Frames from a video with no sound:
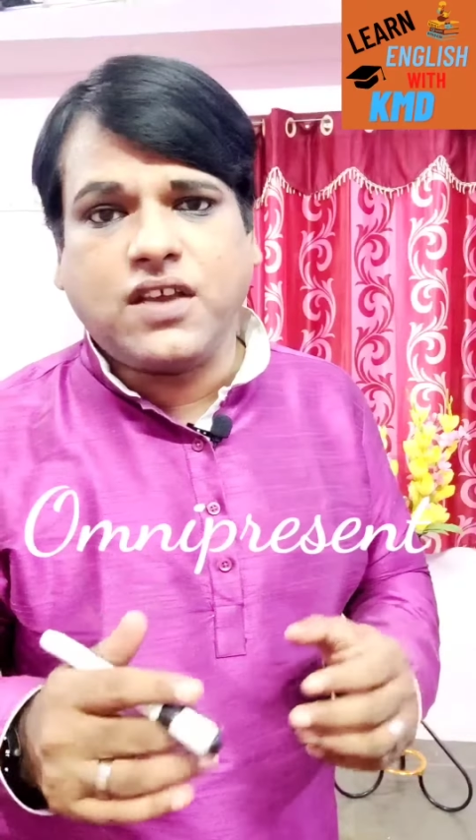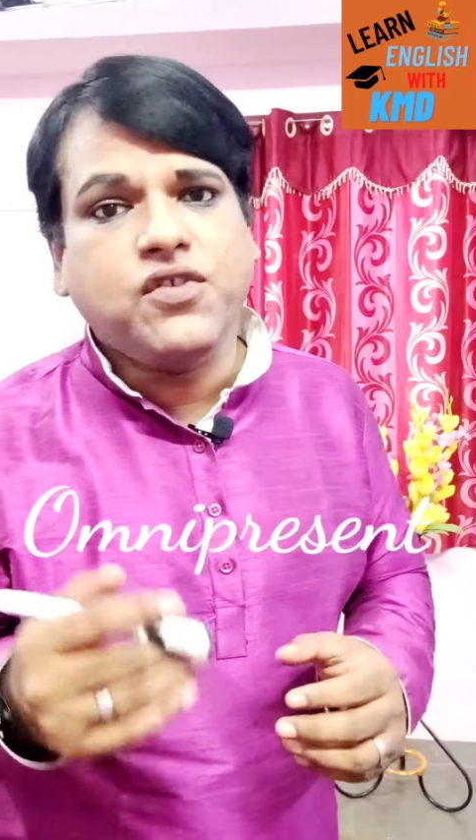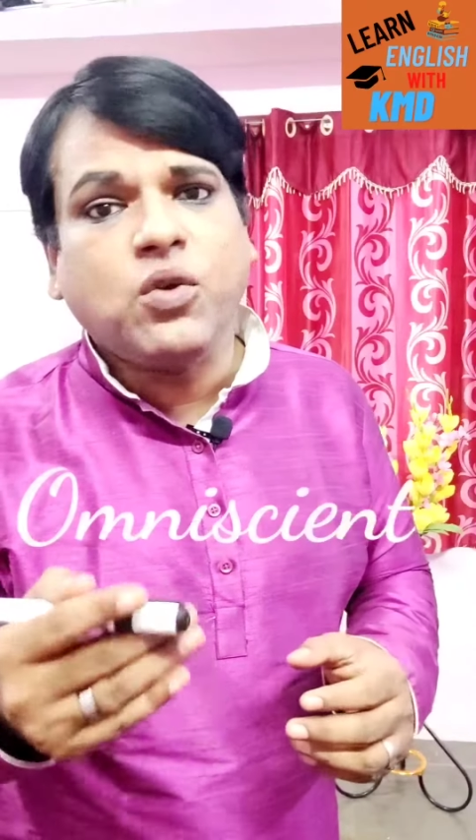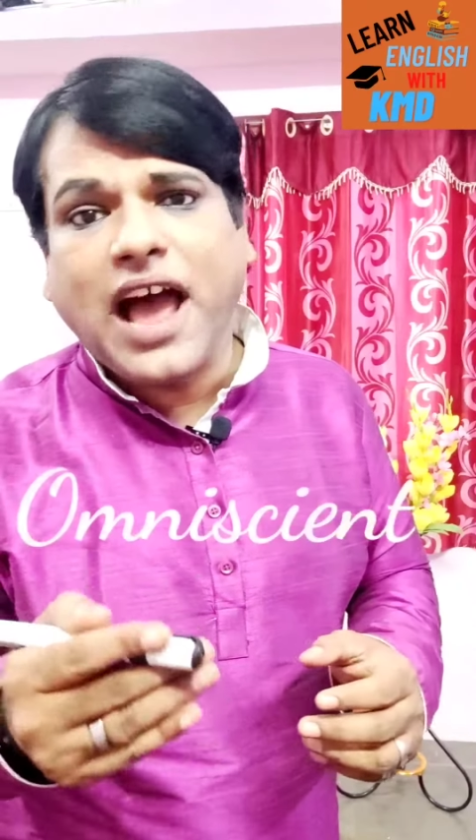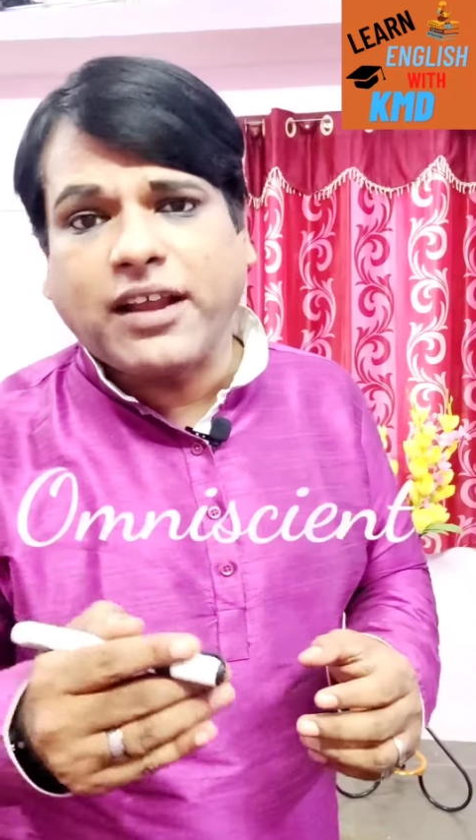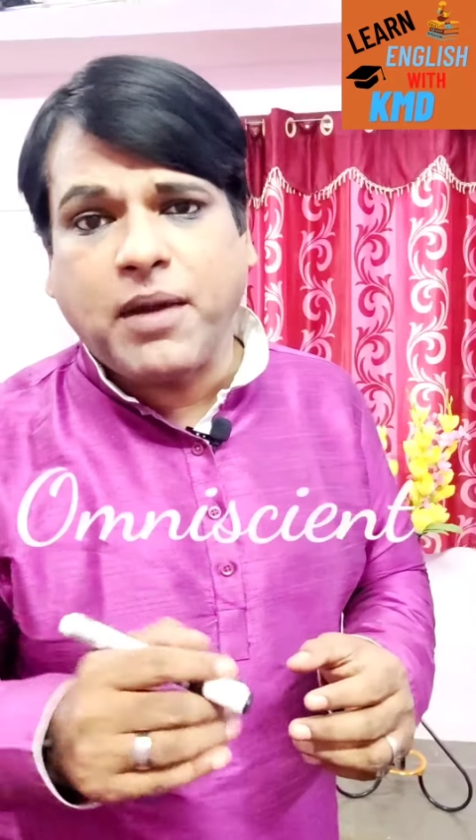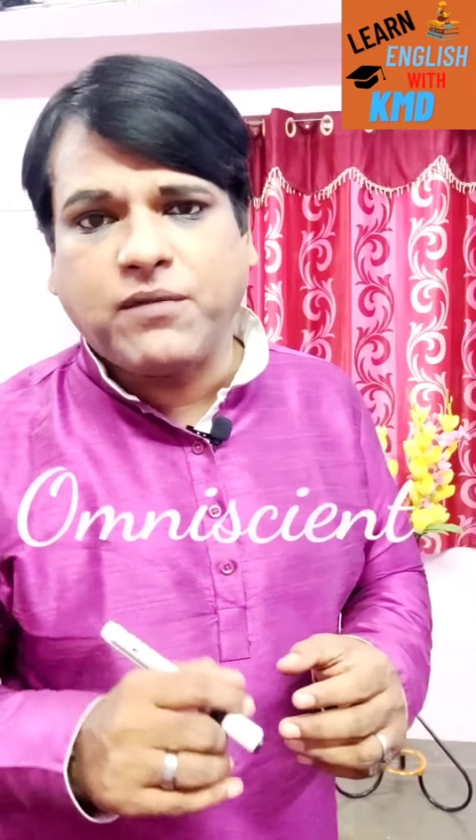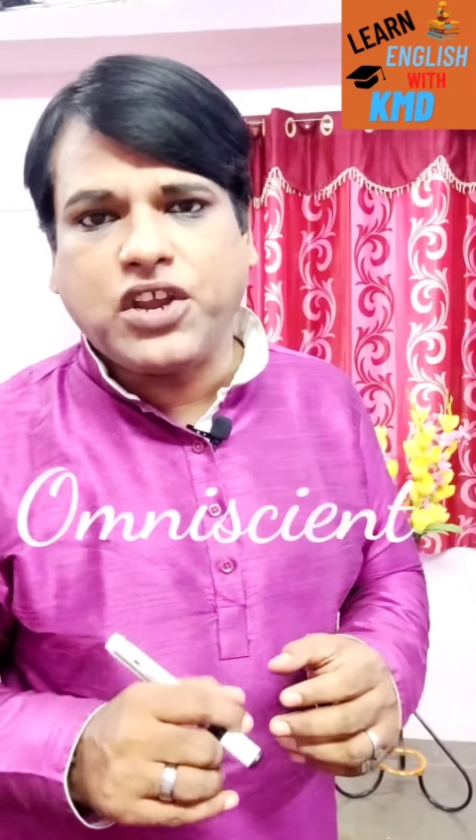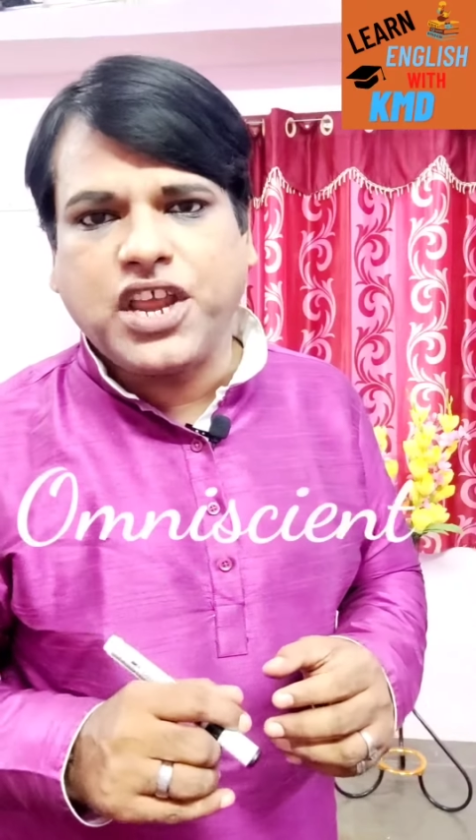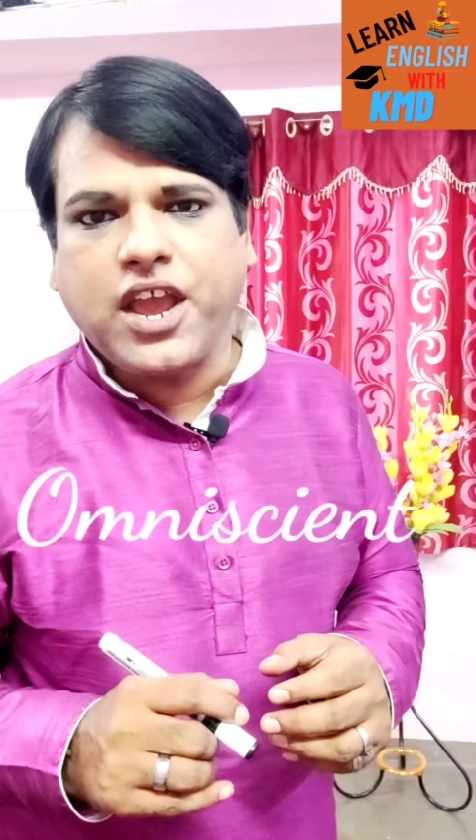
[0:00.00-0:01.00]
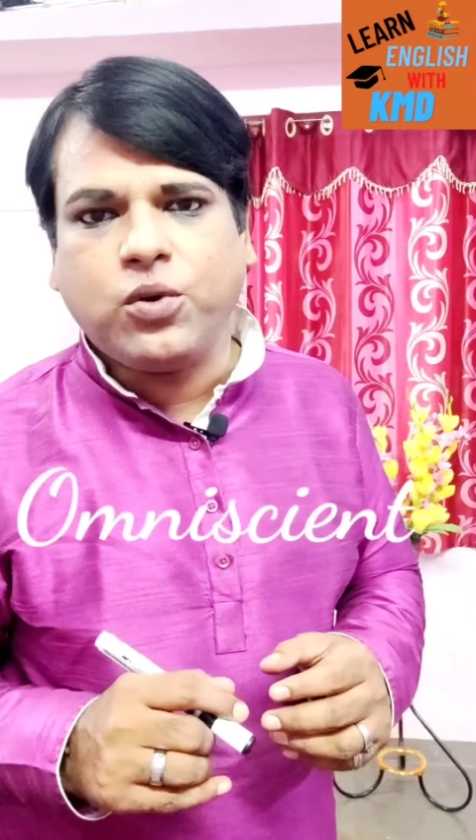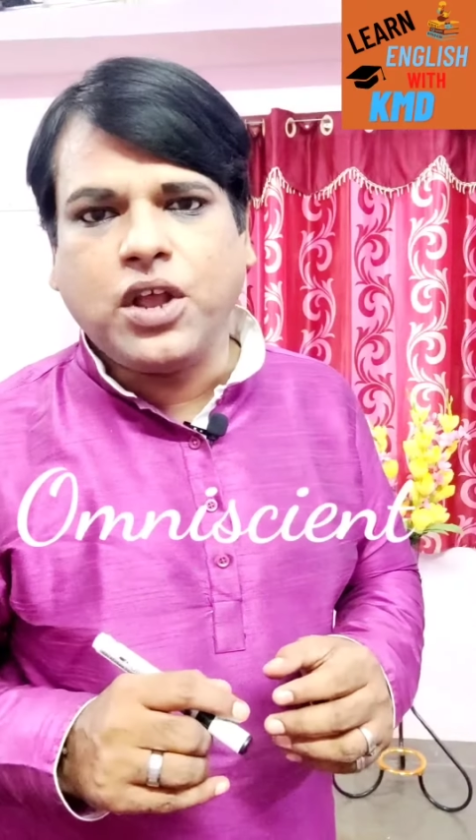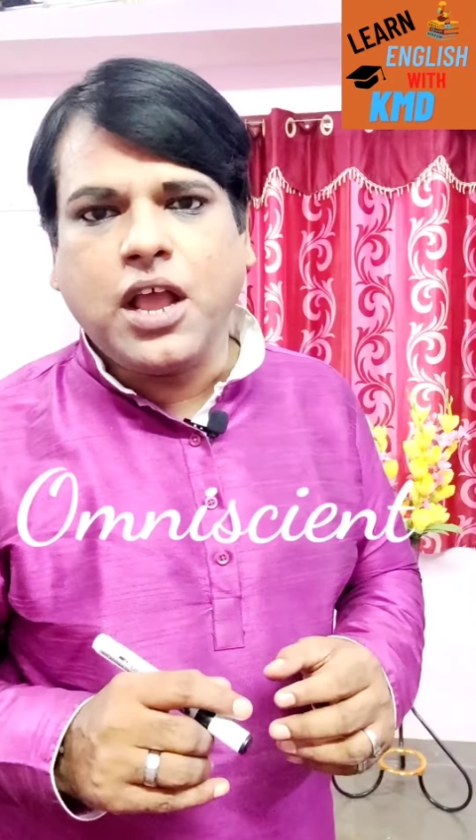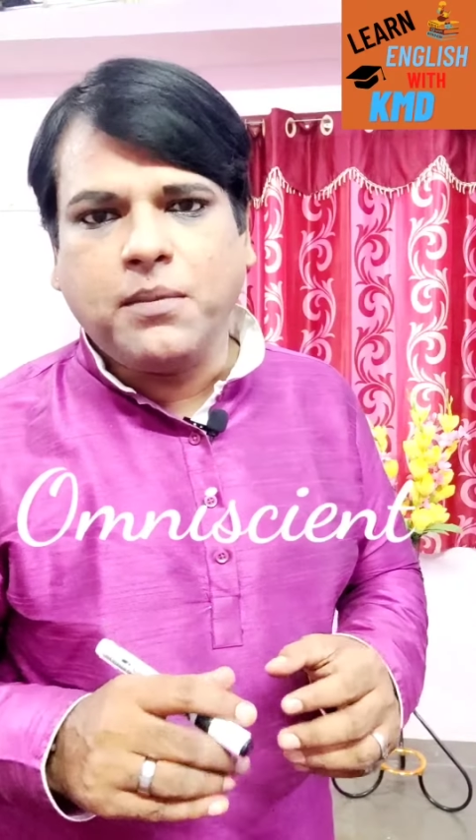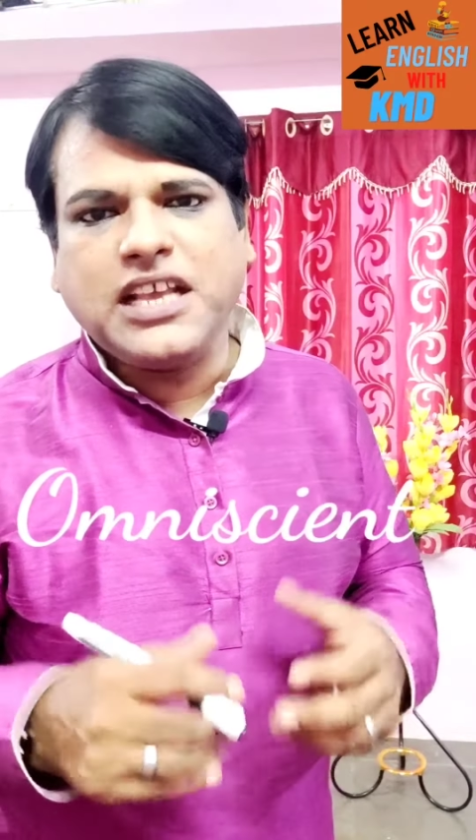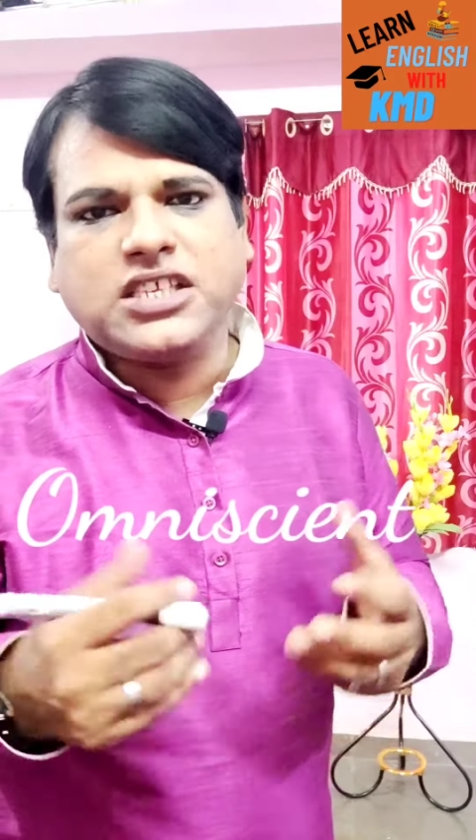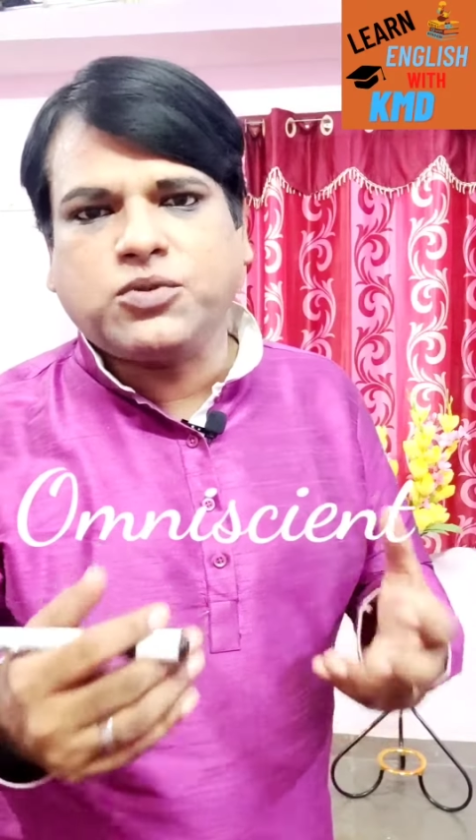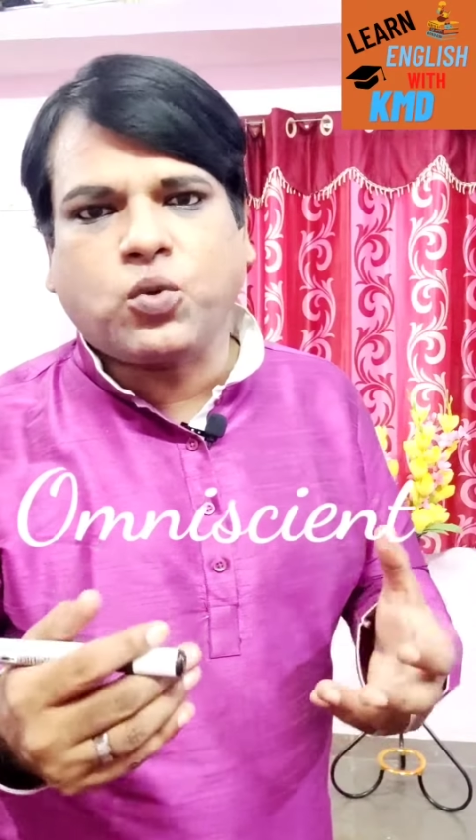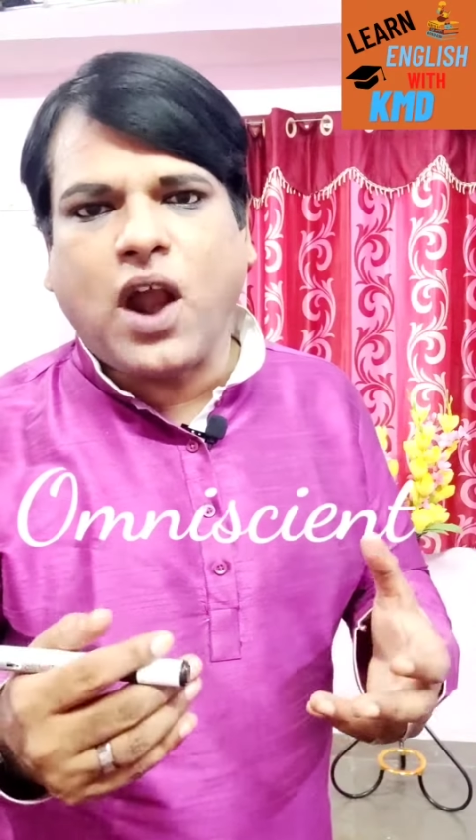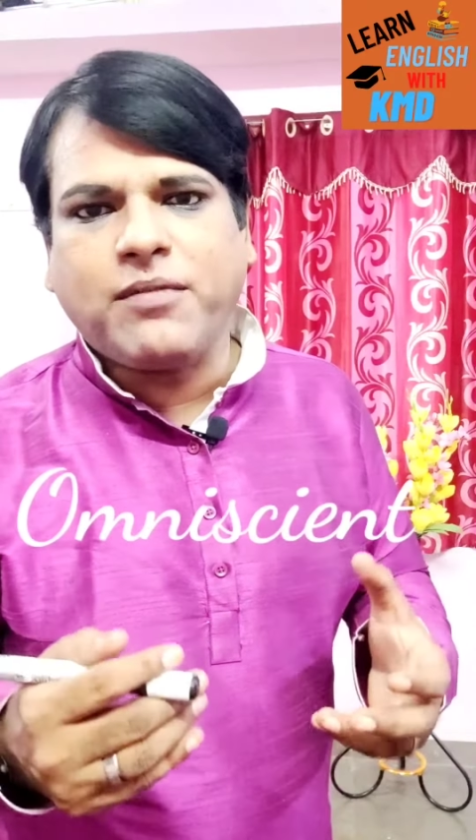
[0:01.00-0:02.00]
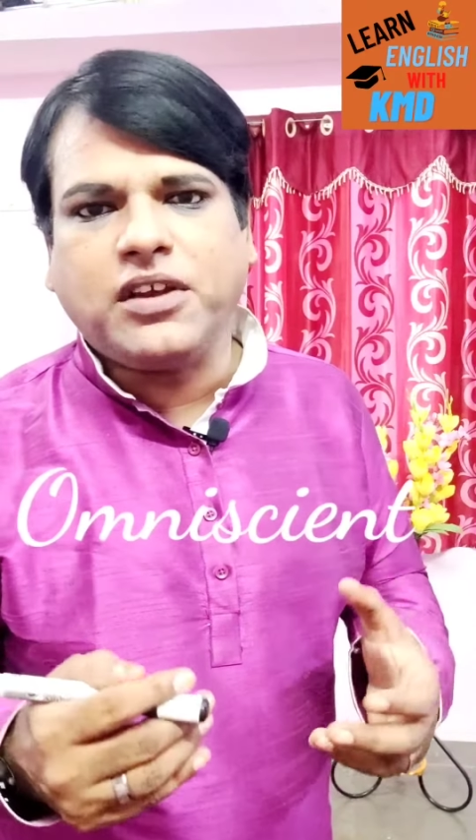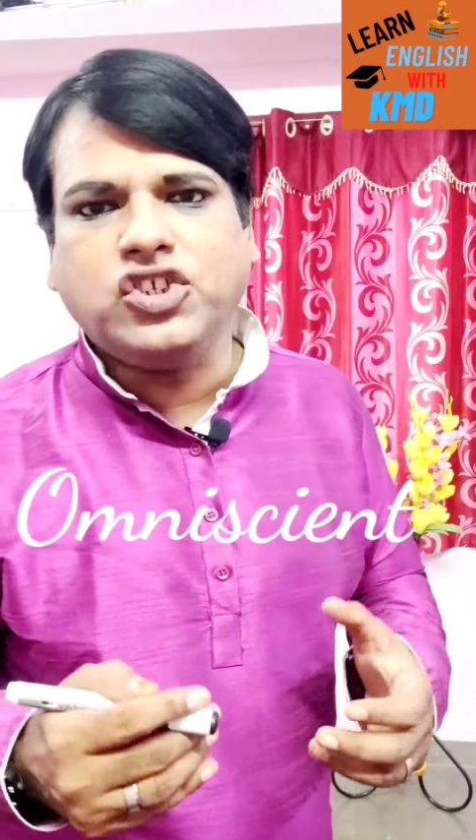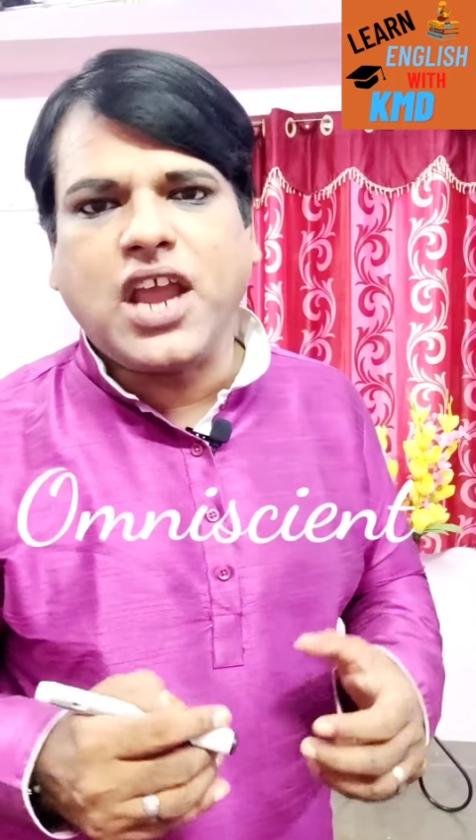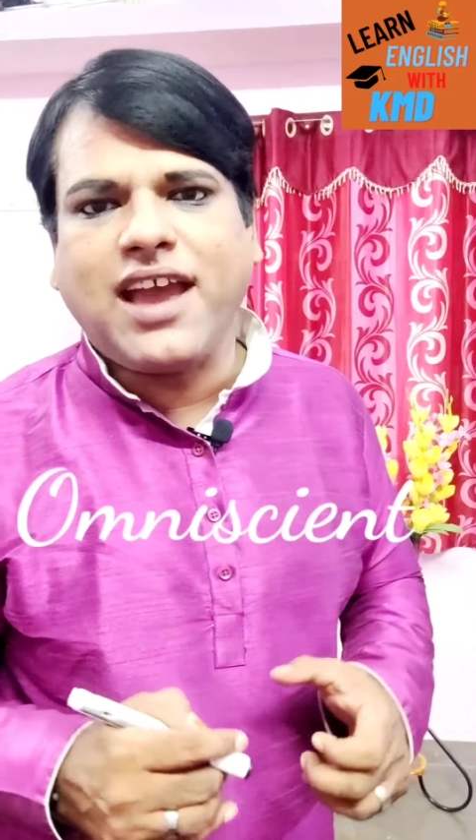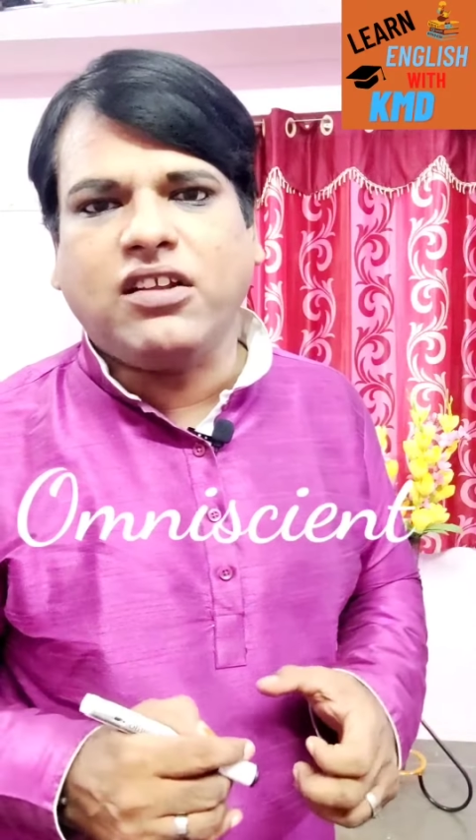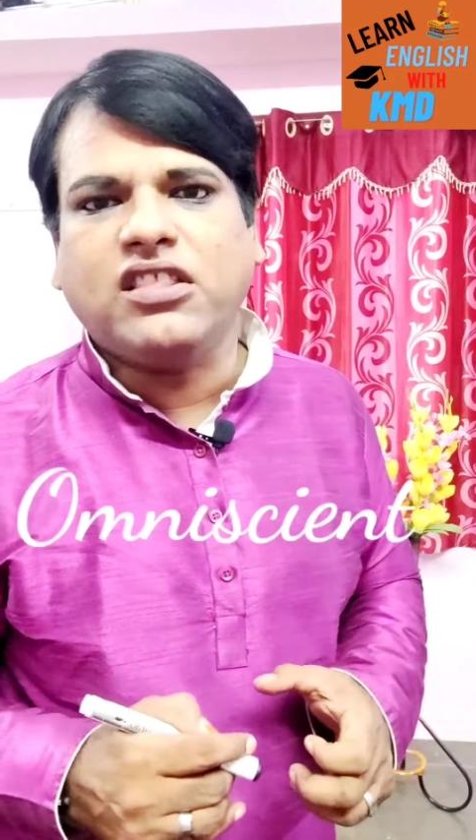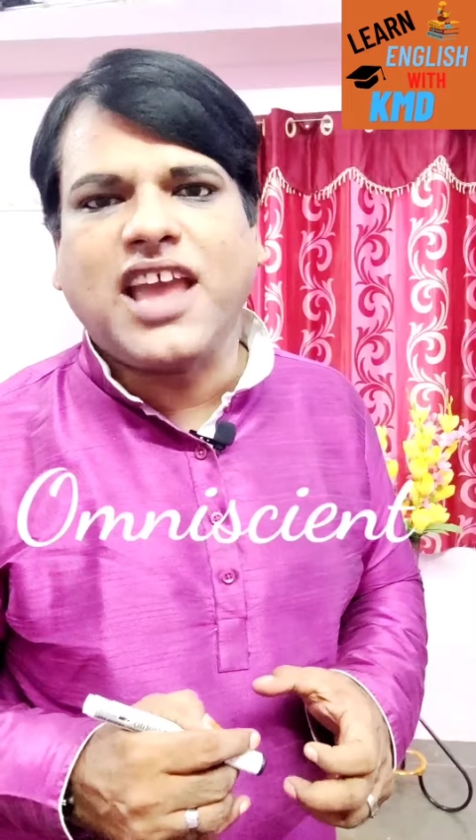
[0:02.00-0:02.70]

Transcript: If you like my video, please subscribe my channel.